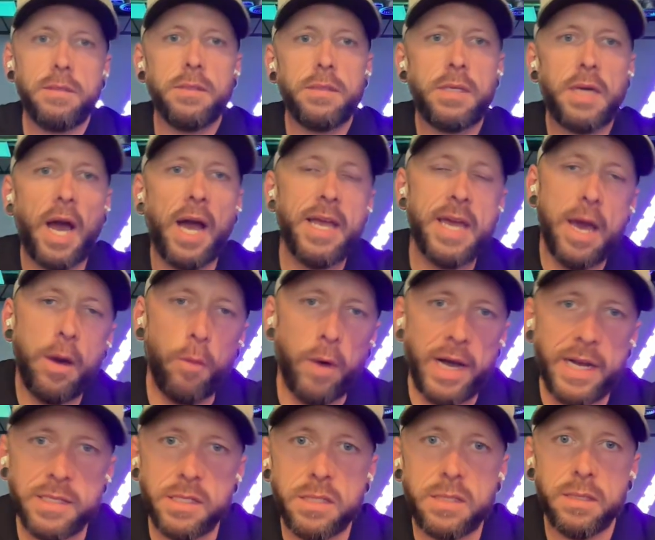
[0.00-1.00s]
Kanye
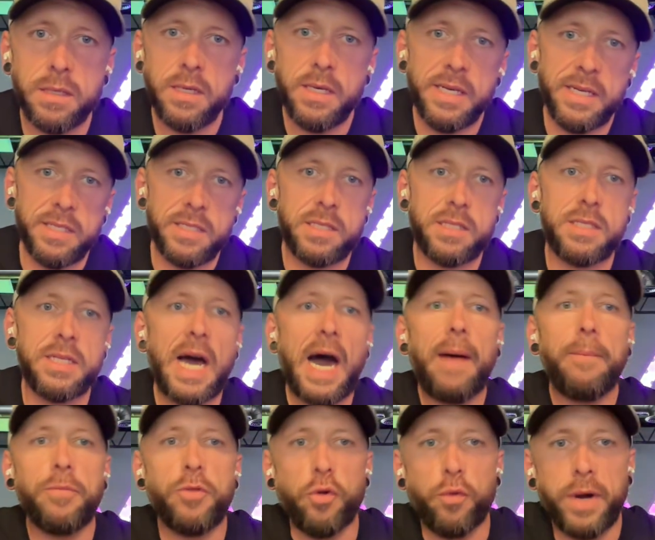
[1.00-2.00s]
West is
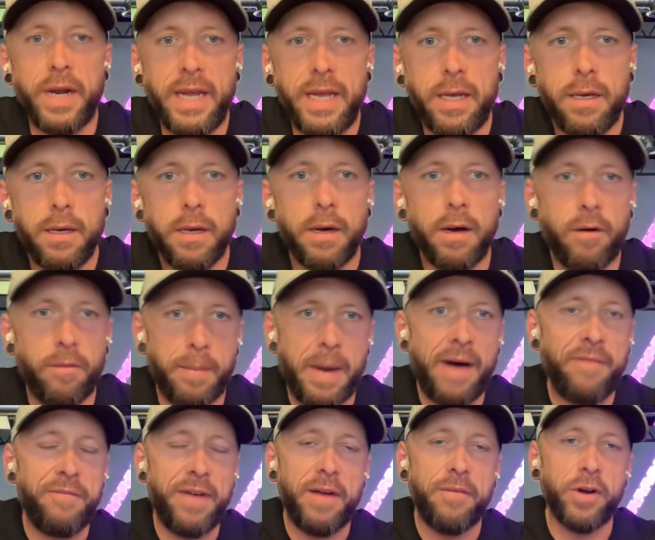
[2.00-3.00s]
top 3 of my
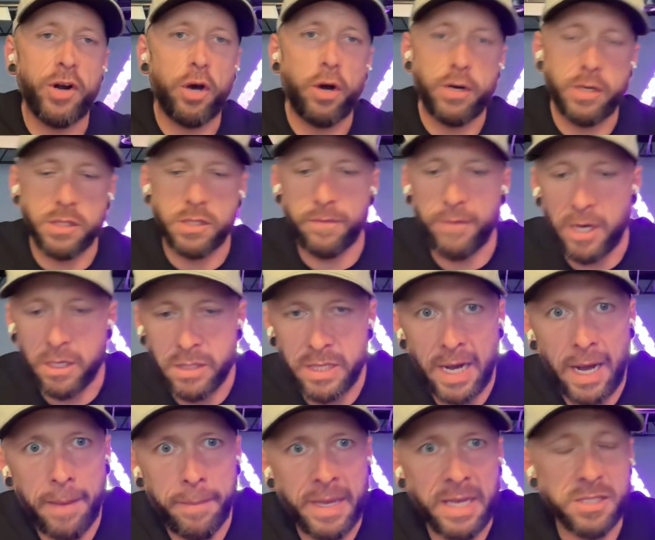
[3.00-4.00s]
favorite artists of all
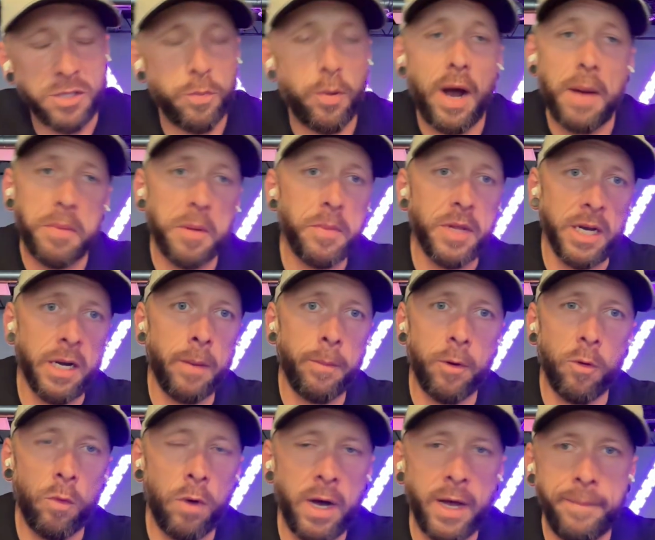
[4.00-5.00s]
time. He's probably number
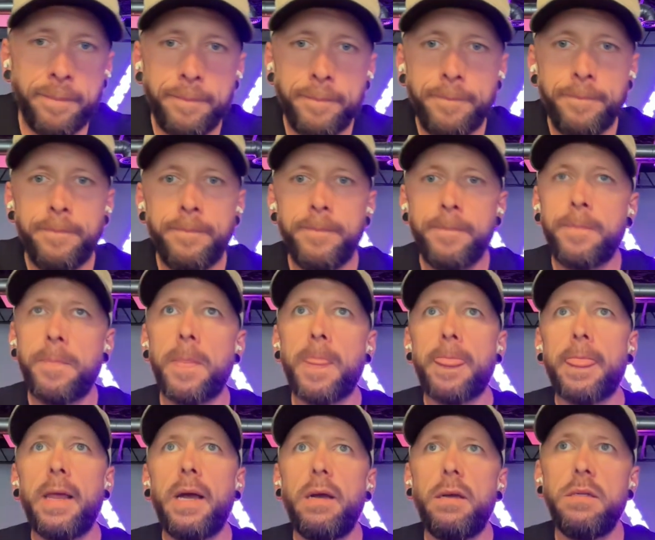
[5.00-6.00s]
1.
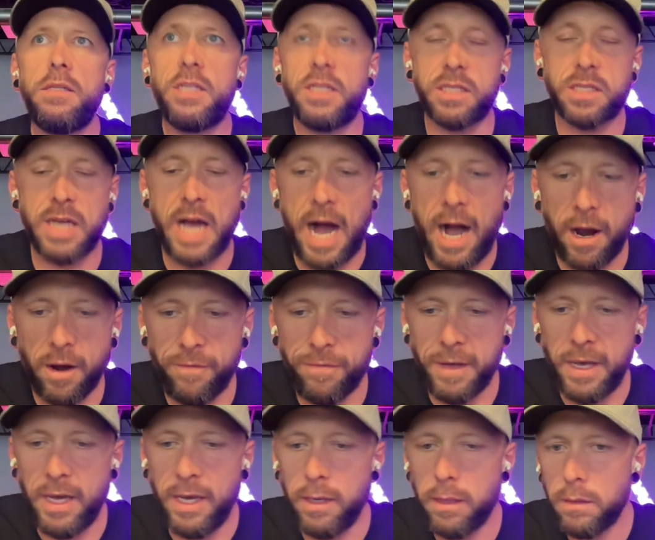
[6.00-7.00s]

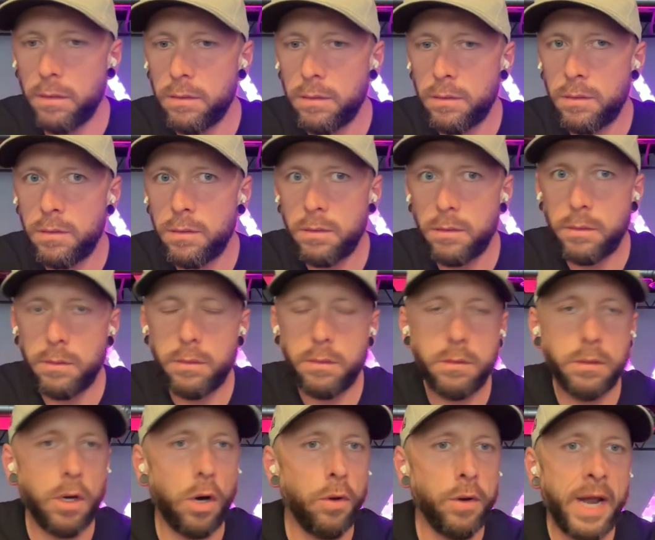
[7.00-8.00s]
Discography, the
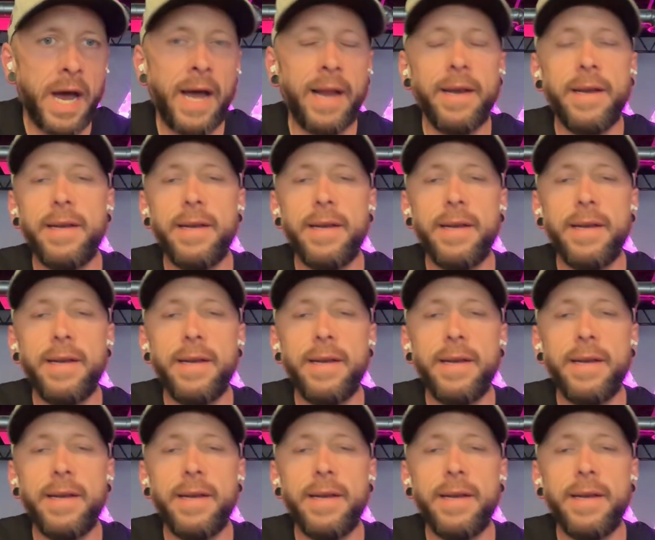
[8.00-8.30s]
whole 9.